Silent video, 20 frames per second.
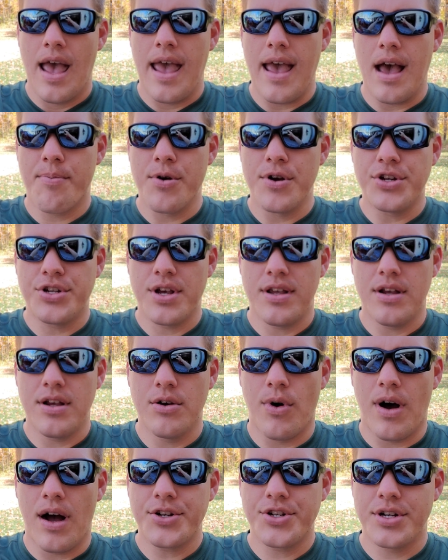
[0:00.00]
Hey, I appreciate
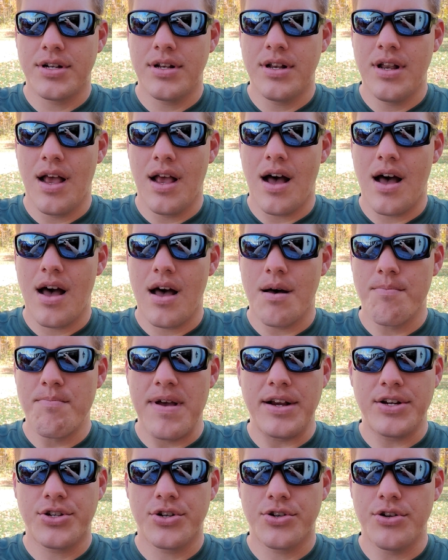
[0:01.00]
you watching. Uh,
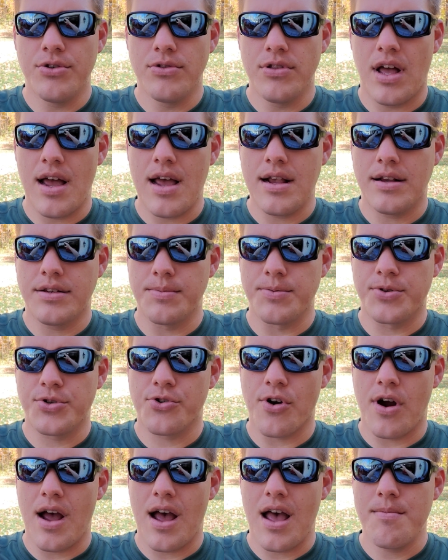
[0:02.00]
make sure you like,
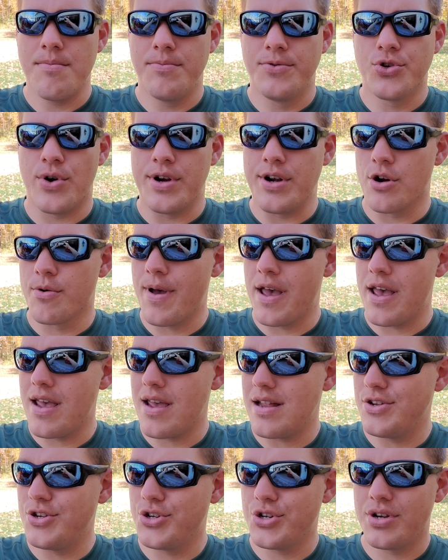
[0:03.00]
subscribe, join our
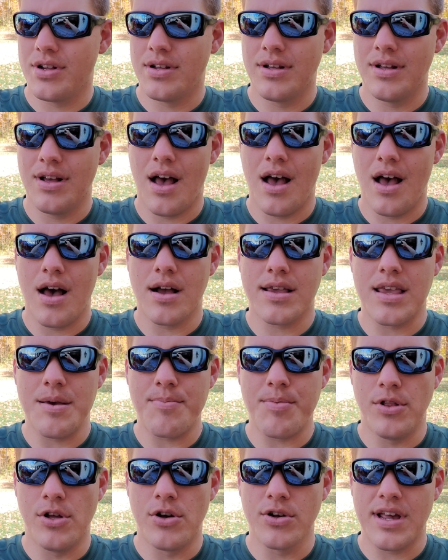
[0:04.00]
page, uh,
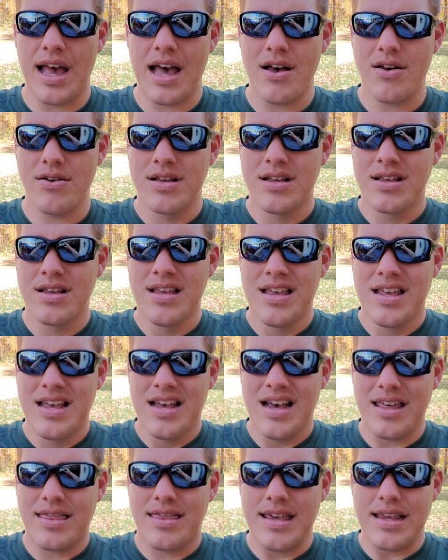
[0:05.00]
keep a lookout.
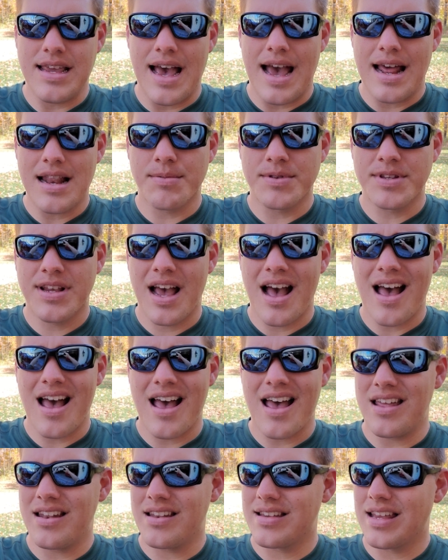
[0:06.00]
I think Adam's
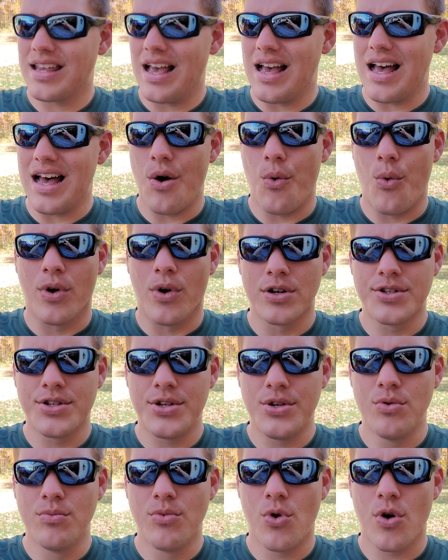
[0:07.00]
got uh, one or
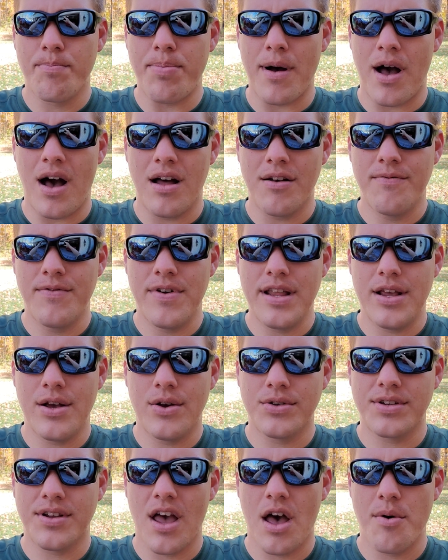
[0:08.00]
two more pond
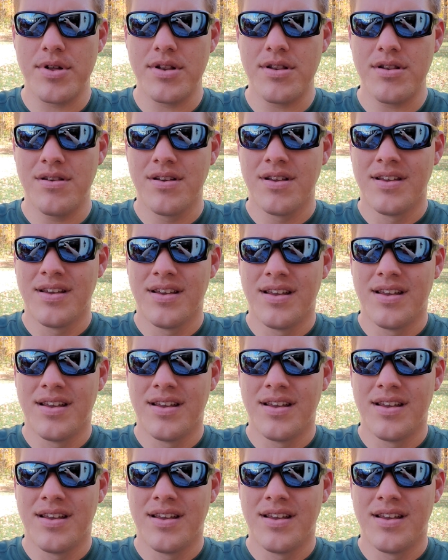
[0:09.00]
videos coming